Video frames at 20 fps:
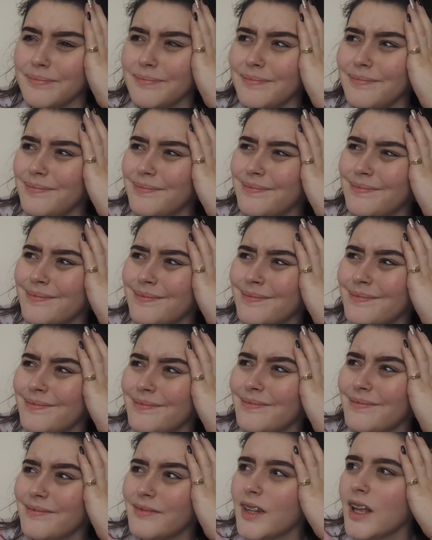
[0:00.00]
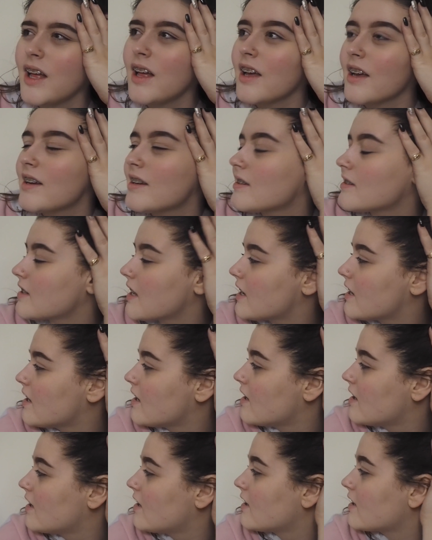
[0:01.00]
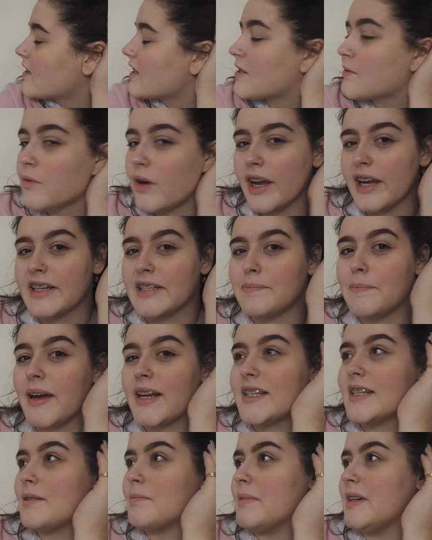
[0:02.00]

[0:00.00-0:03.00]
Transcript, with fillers: Mm. It's just the same as like if you. That's why I expected